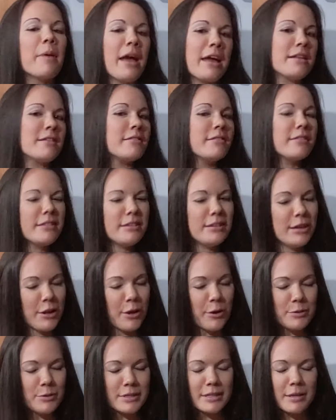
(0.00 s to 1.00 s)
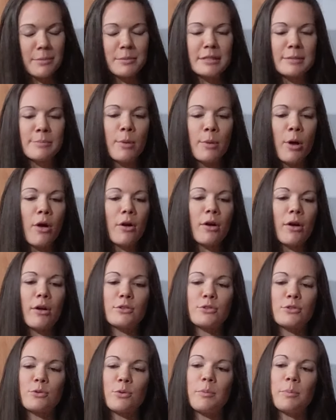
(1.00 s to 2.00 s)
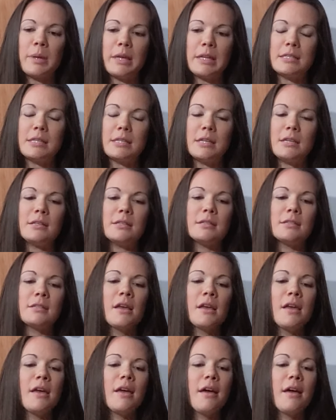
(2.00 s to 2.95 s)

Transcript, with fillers: and, you know, some small cultural pieces.